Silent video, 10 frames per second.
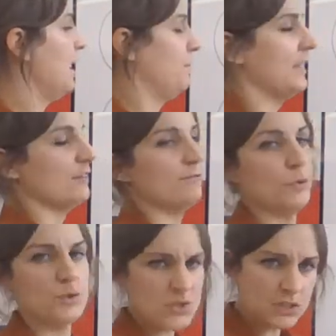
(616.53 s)
that make
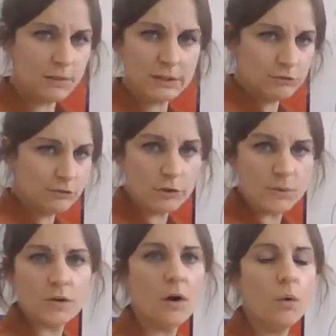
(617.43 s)
4? Just to make
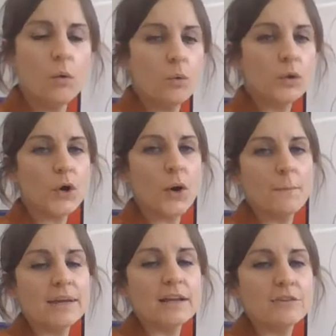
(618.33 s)
sure we've got all the
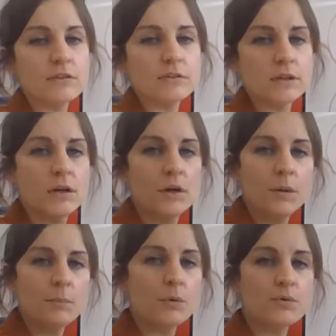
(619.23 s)
combinations.
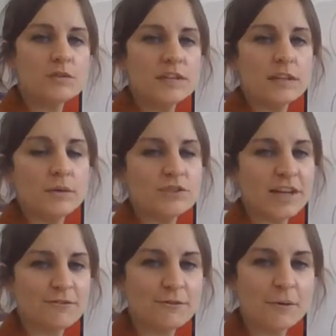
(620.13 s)
Pause the video
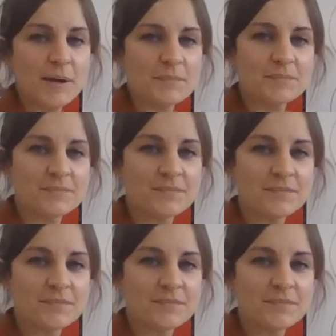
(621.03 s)
and check for me.